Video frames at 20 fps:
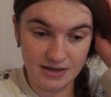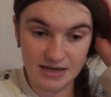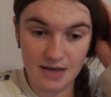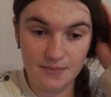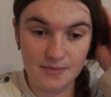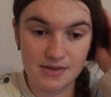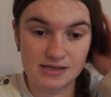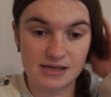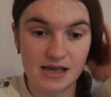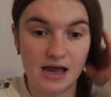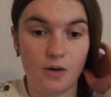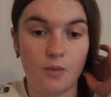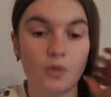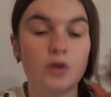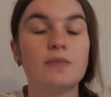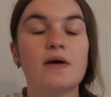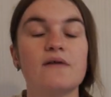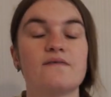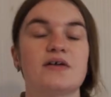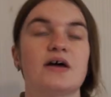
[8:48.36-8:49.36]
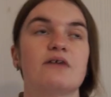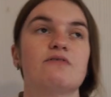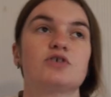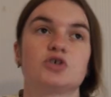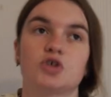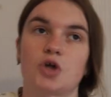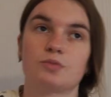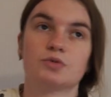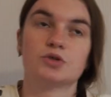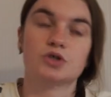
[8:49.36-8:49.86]
is now one of my favourite
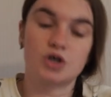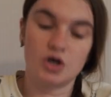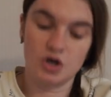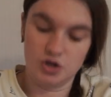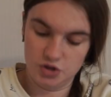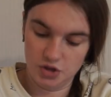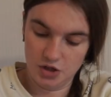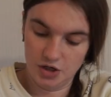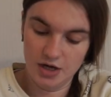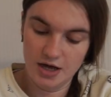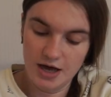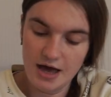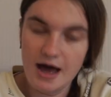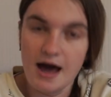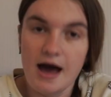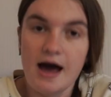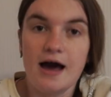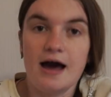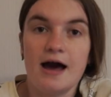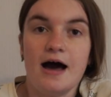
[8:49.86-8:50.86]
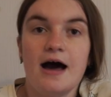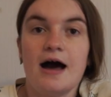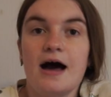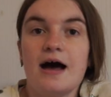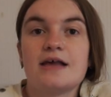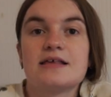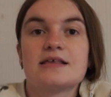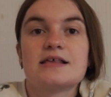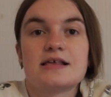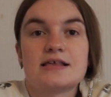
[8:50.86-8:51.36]
shops to go to.
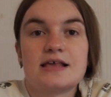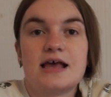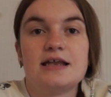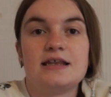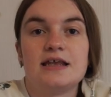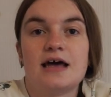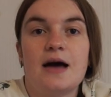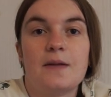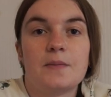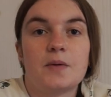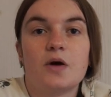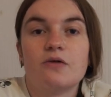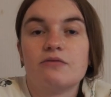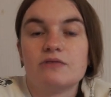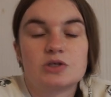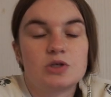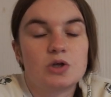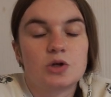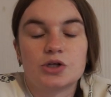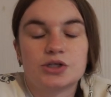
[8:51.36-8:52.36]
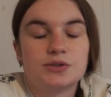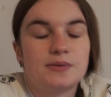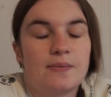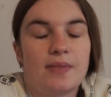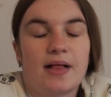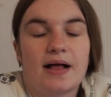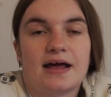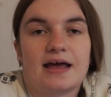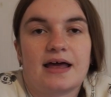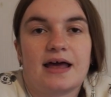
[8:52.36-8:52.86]
As I said, I'm currently snuggled in my
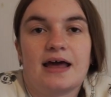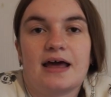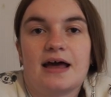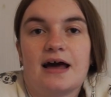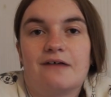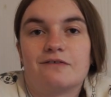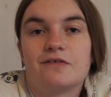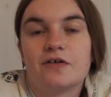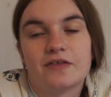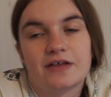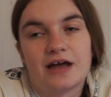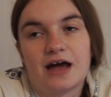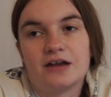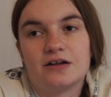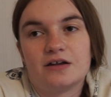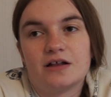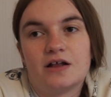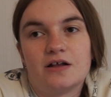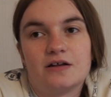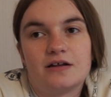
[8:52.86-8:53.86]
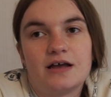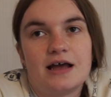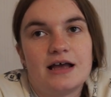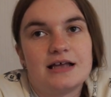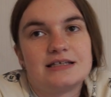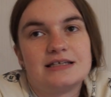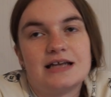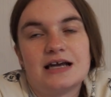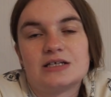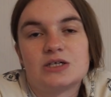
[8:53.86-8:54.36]
blanket, I've got the candle on,
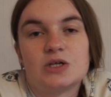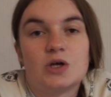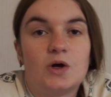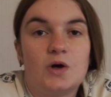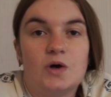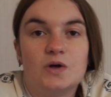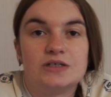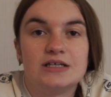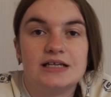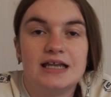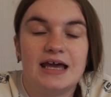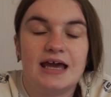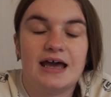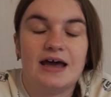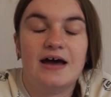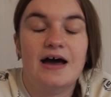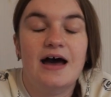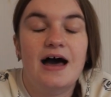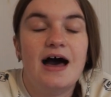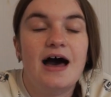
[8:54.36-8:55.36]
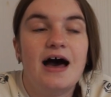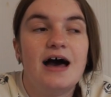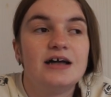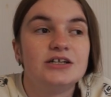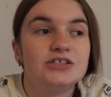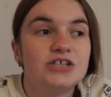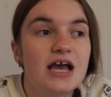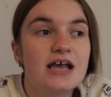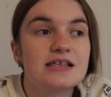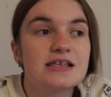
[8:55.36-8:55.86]
it's nice and cosy in here. And
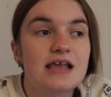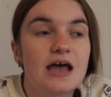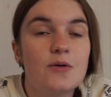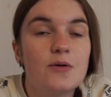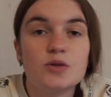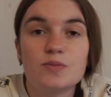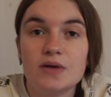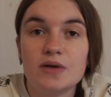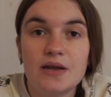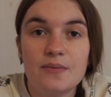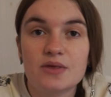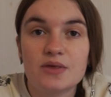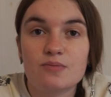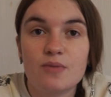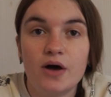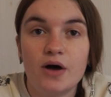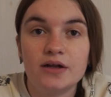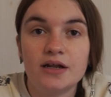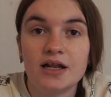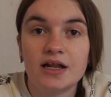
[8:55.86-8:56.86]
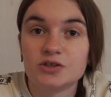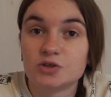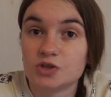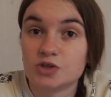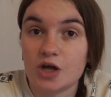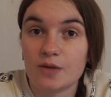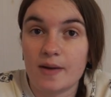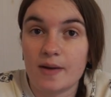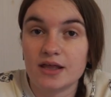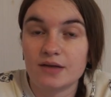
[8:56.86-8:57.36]
yes, I went to B&M this morning, as you
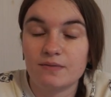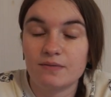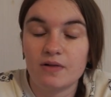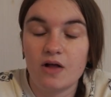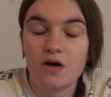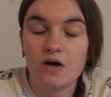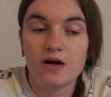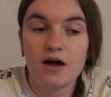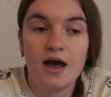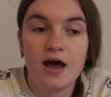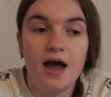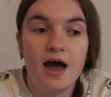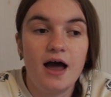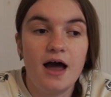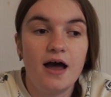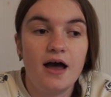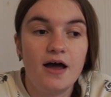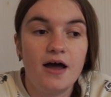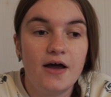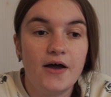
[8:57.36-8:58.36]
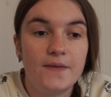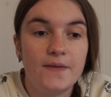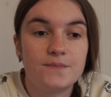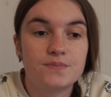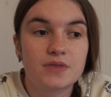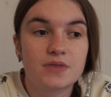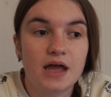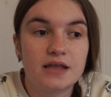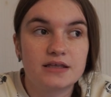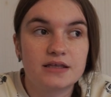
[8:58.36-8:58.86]
saw by the vlog.
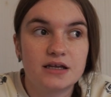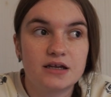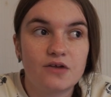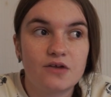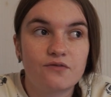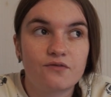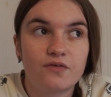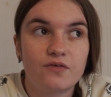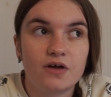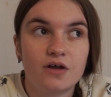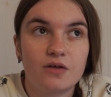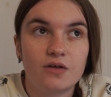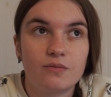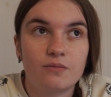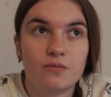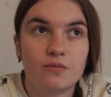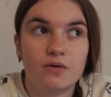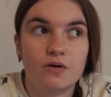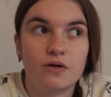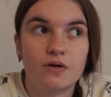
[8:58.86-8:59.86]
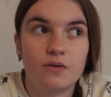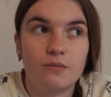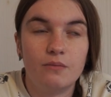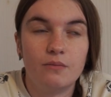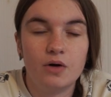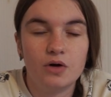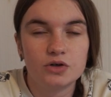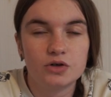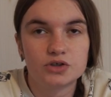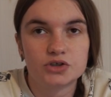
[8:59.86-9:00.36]
I didn't film
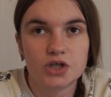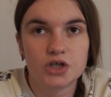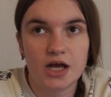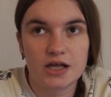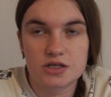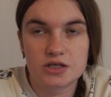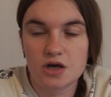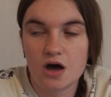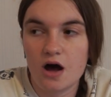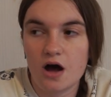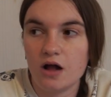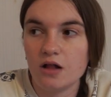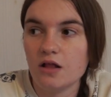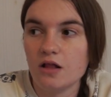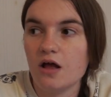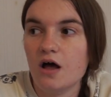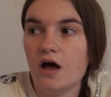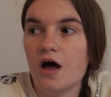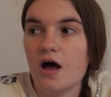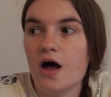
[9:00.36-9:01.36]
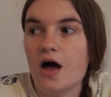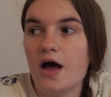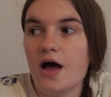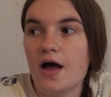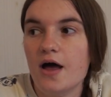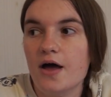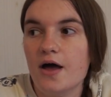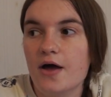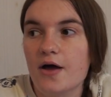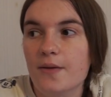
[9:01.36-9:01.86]
much at all,
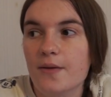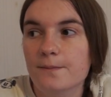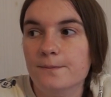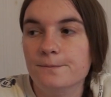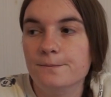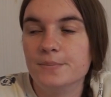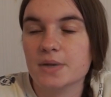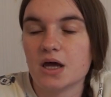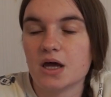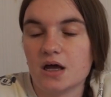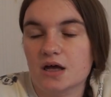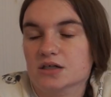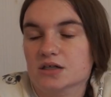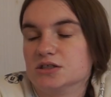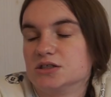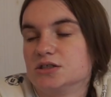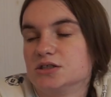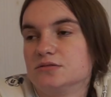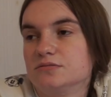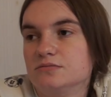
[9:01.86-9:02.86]
because